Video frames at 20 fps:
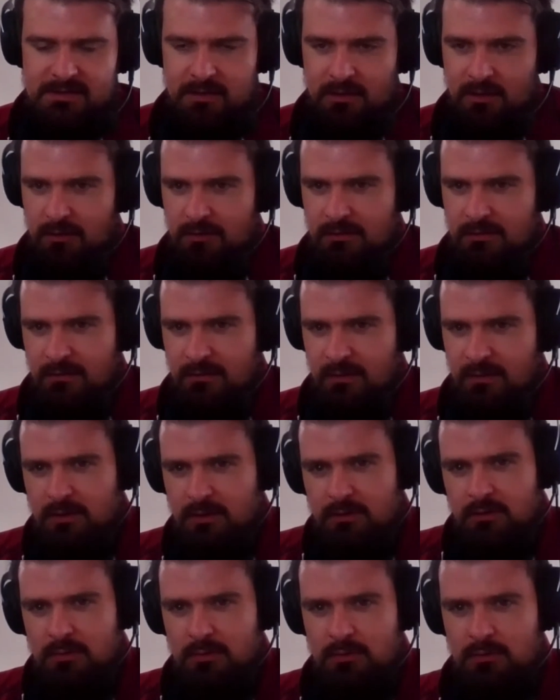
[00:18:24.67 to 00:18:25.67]
you know, it's like
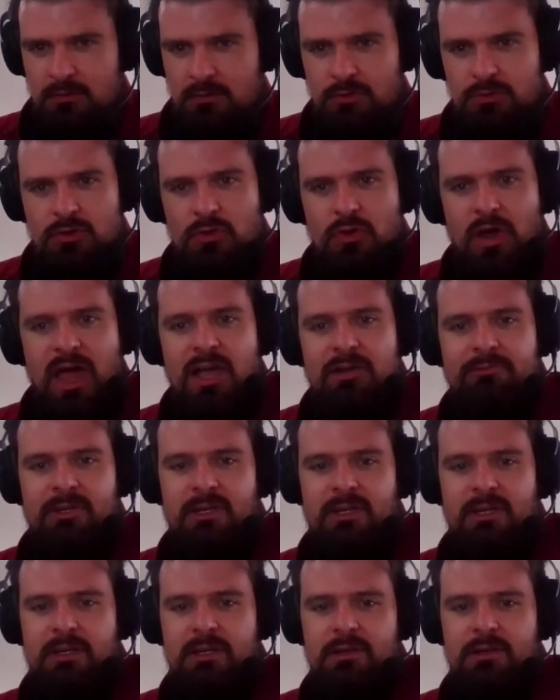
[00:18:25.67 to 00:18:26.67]
you have
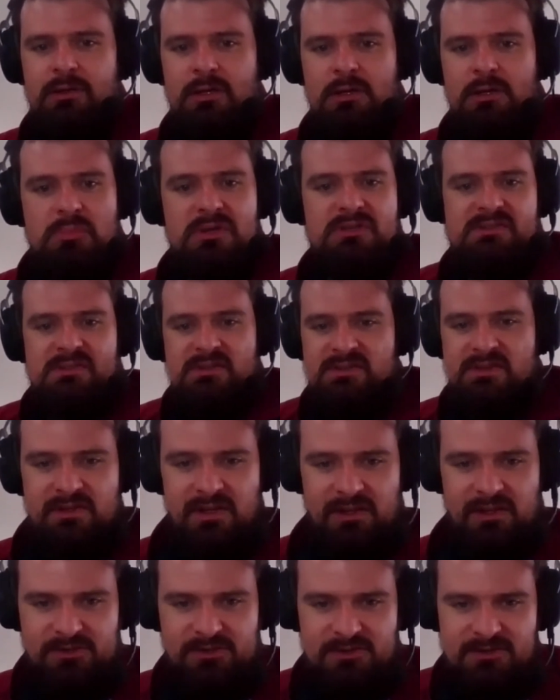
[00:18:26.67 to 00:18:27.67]
a business
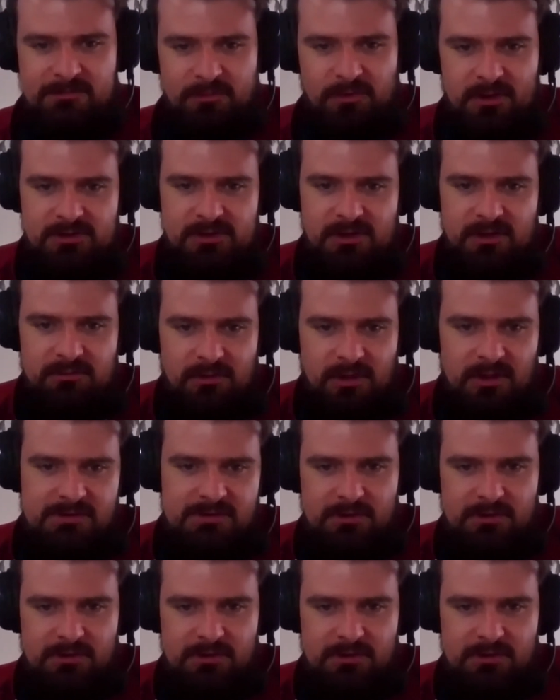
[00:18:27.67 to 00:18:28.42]
intelligence project, right?